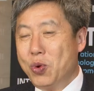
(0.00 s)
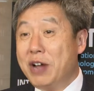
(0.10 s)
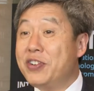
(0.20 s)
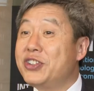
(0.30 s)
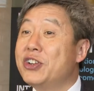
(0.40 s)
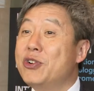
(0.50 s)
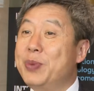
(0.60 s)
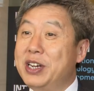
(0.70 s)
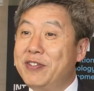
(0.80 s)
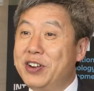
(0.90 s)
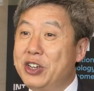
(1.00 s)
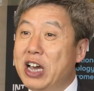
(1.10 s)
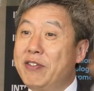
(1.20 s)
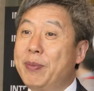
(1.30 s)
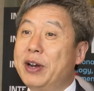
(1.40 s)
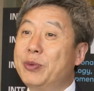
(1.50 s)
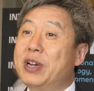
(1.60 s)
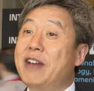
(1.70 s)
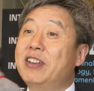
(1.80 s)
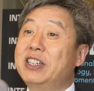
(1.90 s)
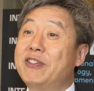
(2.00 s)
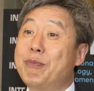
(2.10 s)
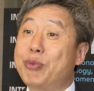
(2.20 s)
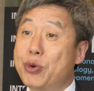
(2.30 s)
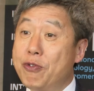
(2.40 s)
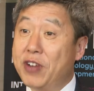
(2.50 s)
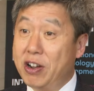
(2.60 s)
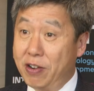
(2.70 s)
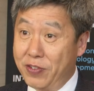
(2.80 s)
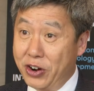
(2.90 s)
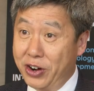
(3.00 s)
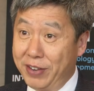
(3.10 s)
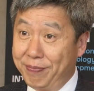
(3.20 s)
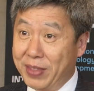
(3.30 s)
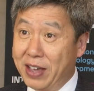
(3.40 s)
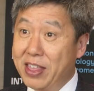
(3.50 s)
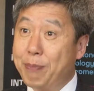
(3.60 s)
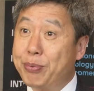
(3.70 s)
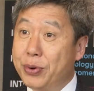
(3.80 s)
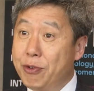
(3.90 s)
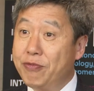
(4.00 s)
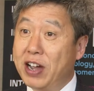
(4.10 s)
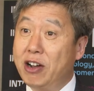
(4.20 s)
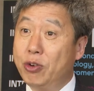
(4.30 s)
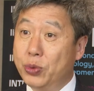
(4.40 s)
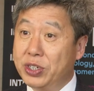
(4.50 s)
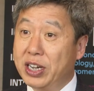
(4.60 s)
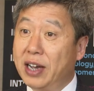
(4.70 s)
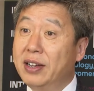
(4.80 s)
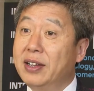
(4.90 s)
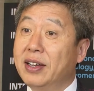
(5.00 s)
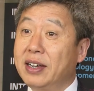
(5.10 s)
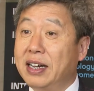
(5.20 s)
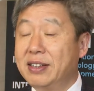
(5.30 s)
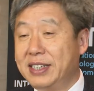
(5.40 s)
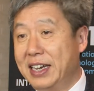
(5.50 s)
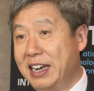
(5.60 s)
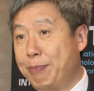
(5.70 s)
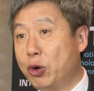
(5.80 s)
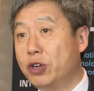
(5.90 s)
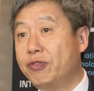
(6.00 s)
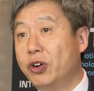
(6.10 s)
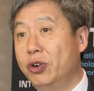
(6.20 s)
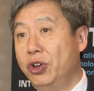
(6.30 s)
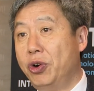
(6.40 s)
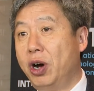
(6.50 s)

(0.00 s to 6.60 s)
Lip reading: Well, every student would be different. Everybody would have a different profile of learning. And that profile would contain a portfolio